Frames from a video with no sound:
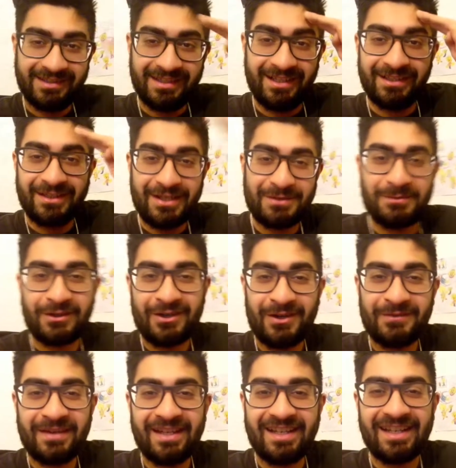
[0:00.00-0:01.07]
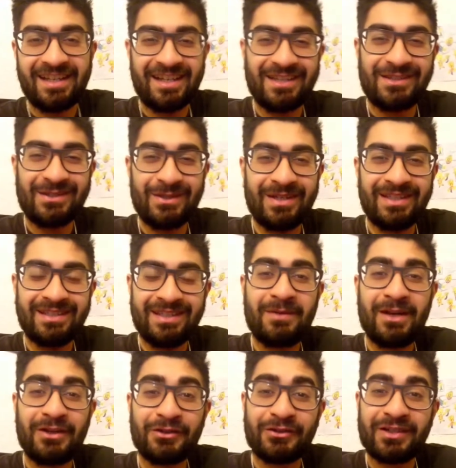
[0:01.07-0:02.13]
Salutation, comment. How you guys doing?
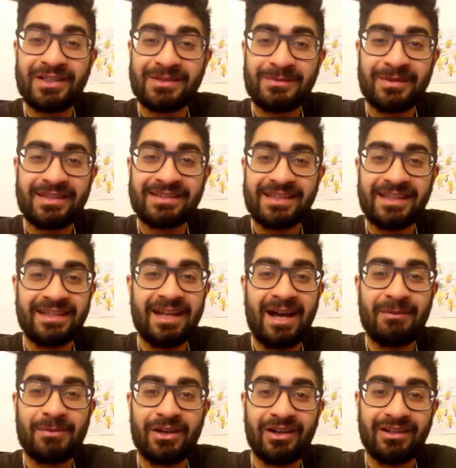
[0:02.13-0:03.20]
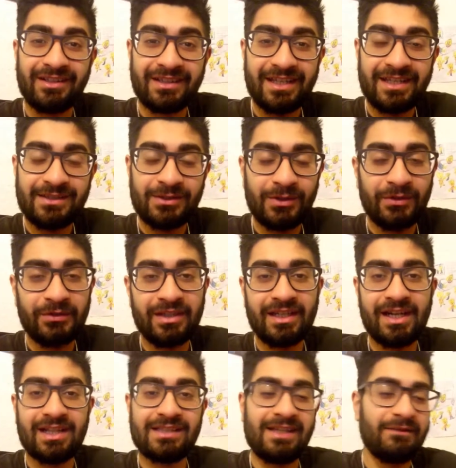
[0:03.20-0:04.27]
Merry Christmas and happy holidays. Hope you
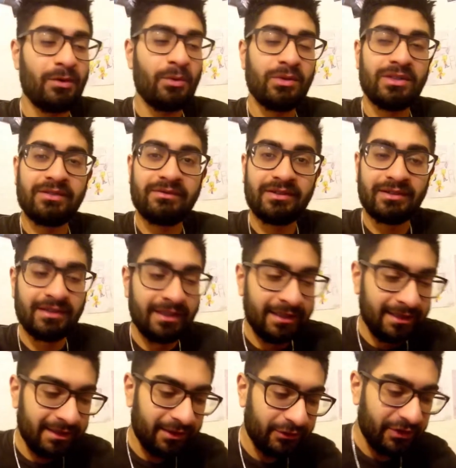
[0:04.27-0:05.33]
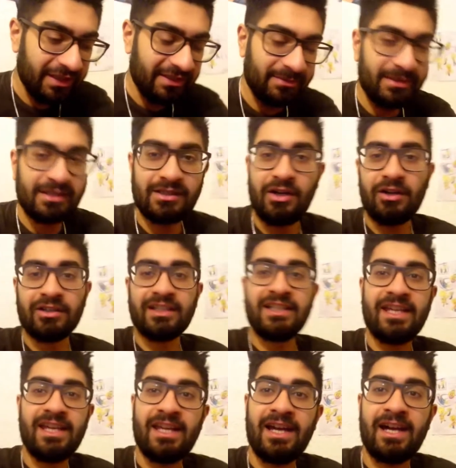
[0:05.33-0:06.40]
guys have a wonderful Christmas
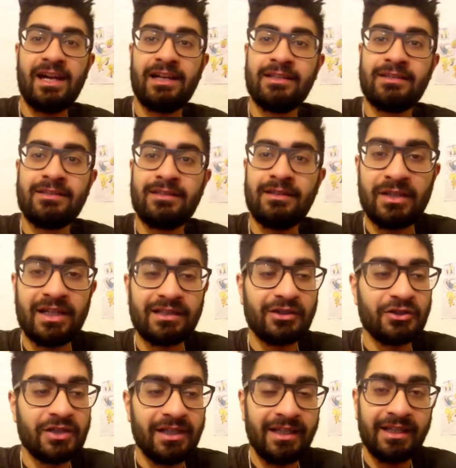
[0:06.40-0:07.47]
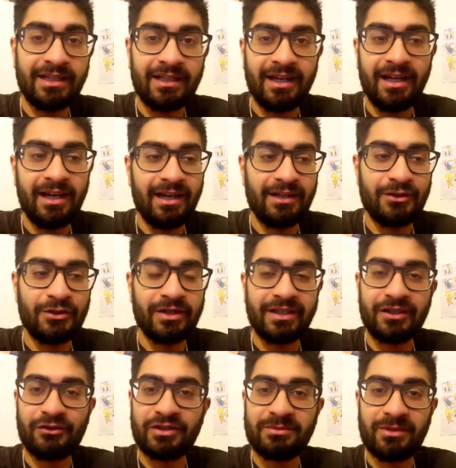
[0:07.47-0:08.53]
holiday and you guys are chilling and
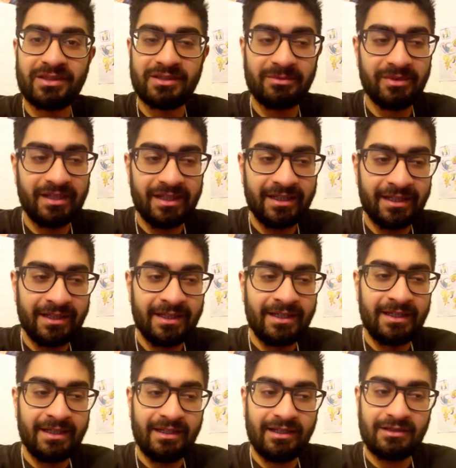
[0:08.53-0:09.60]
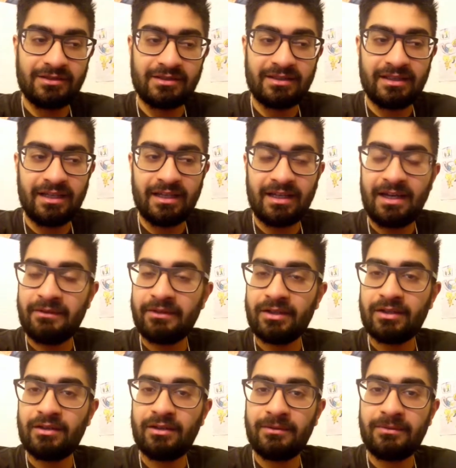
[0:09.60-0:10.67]
drinking responsibly and just like
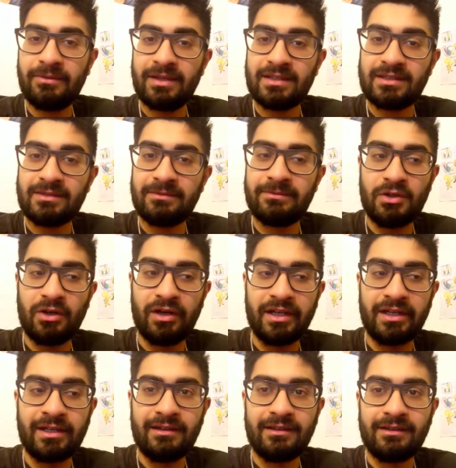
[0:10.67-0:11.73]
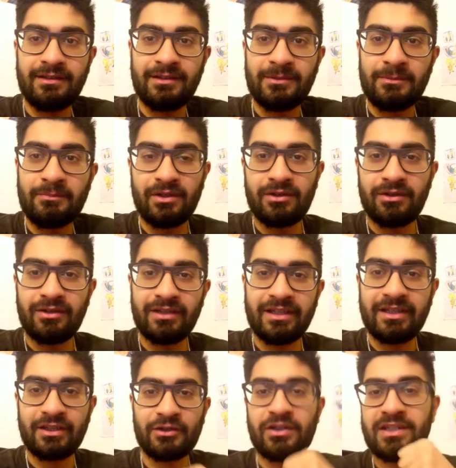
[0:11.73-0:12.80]
having a lot of festive joy and you're
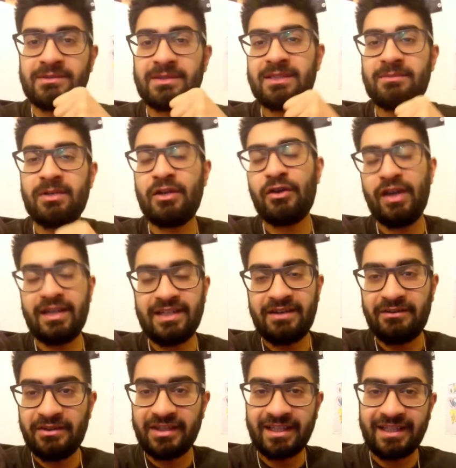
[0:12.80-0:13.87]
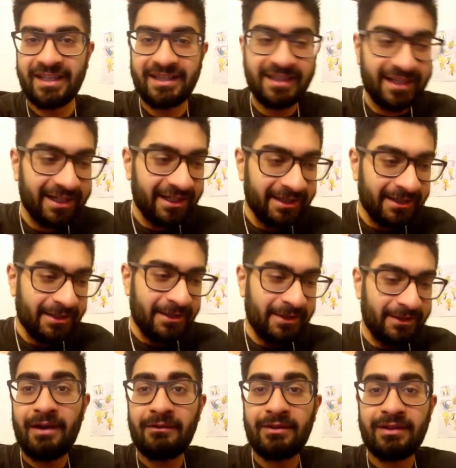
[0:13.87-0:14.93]
all in the Christmas spirit and everything like that.
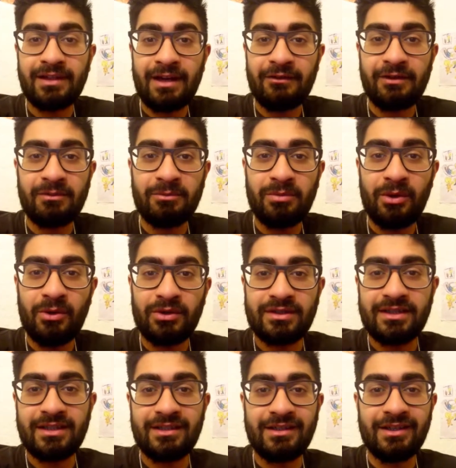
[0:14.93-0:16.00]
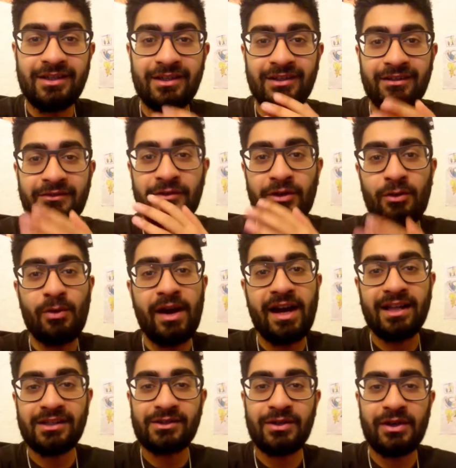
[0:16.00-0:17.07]
I haven't posted for a
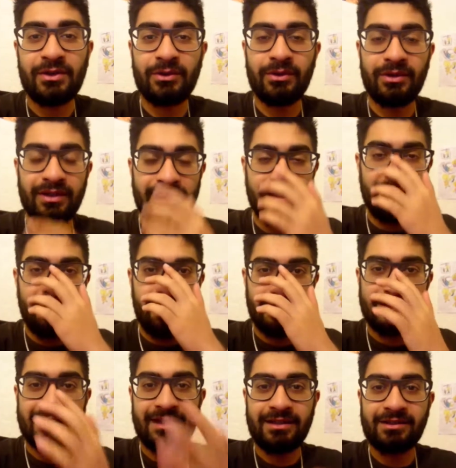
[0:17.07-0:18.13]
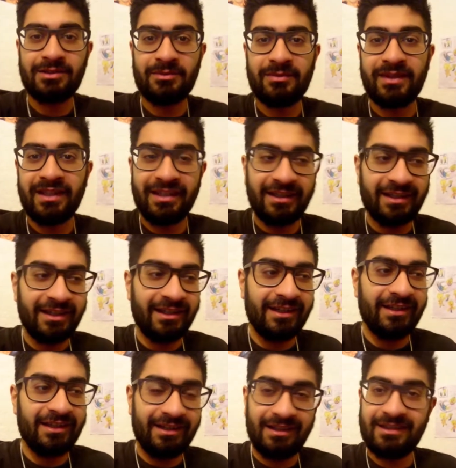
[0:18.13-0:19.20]
while, so I thought I'd send something
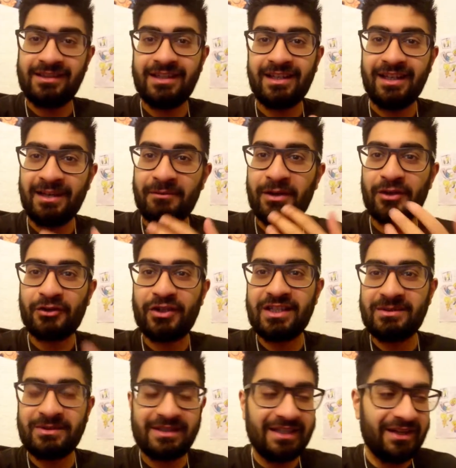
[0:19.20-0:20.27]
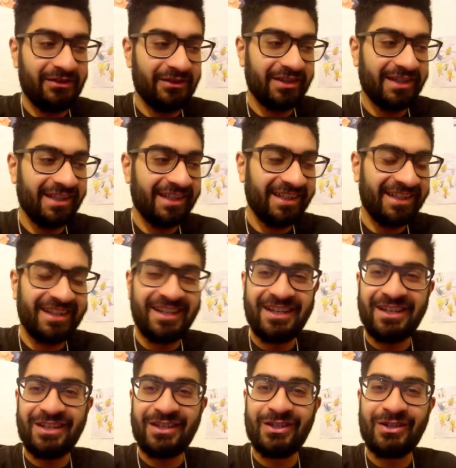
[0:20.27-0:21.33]
and say like Merry Christmas and everything.
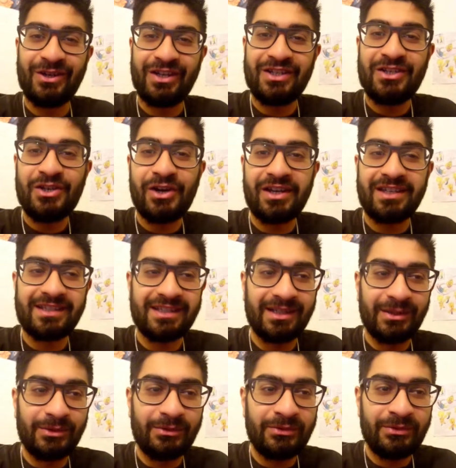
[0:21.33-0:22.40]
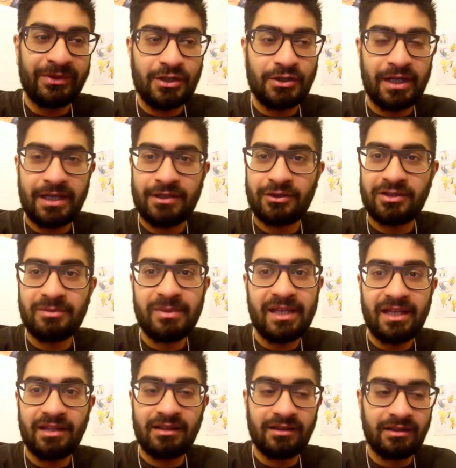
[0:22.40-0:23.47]
You know, enjoy yourself and try not to
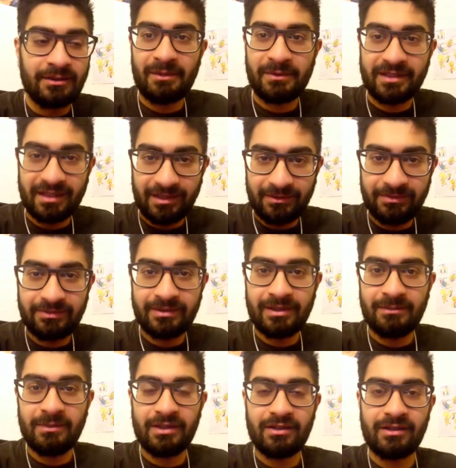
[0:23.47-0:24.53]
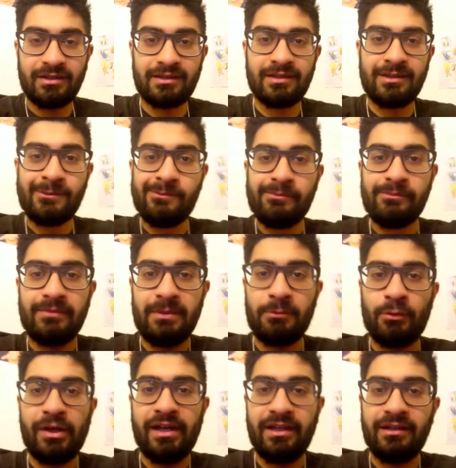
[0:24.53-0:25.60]
be ill like myself, because
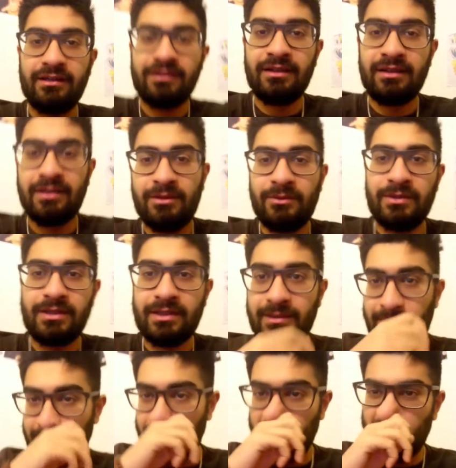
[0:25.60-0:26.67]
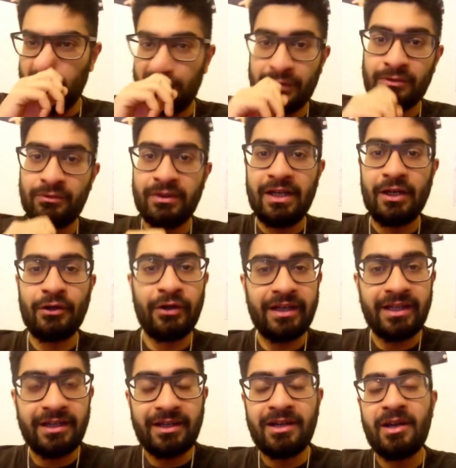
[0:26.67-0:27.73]
I'm quite ill, which is really
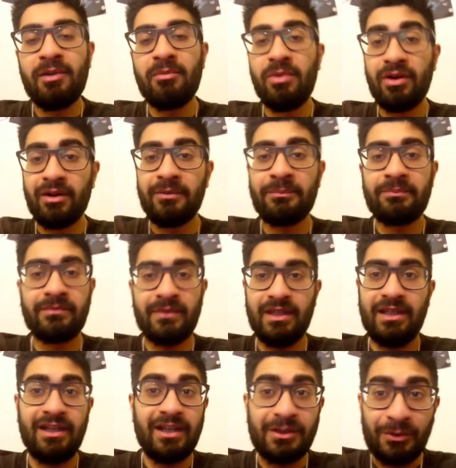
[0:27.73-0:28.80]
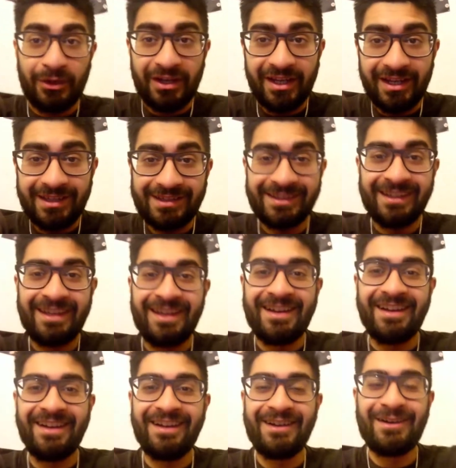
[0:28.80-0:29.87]
annoying, but it is what it is.
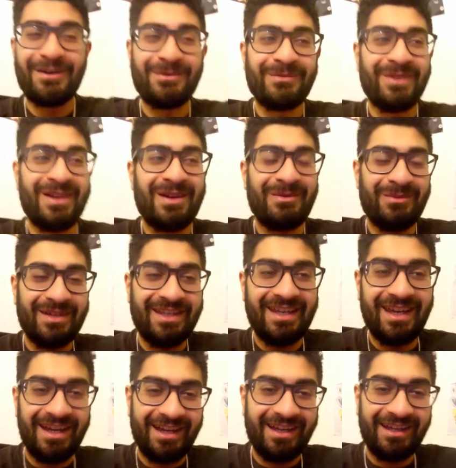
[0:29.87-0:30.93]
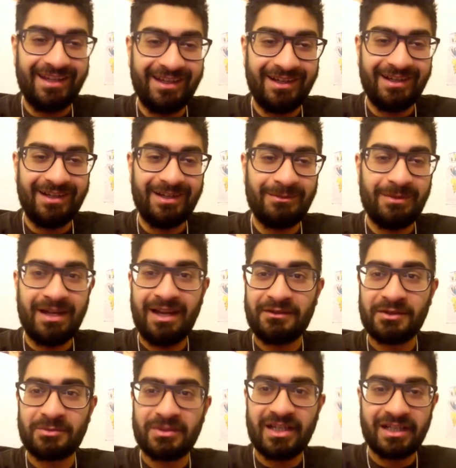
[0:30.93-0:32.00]
But yeah,
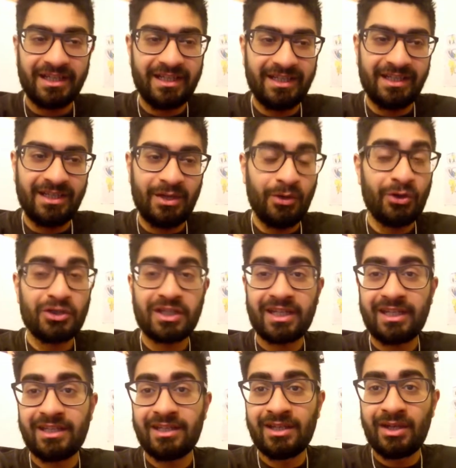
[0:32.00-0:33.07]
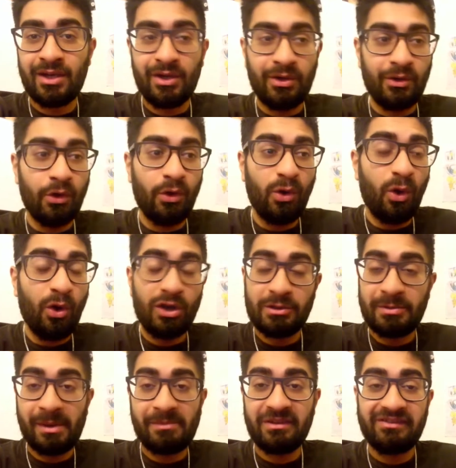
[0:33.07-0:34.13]
have some turkey or chicken, or
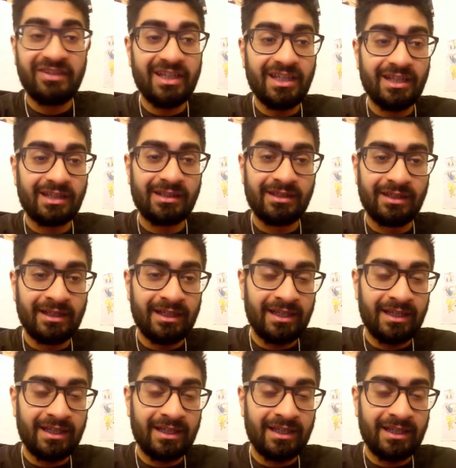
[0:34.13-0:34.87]
you might be vegan.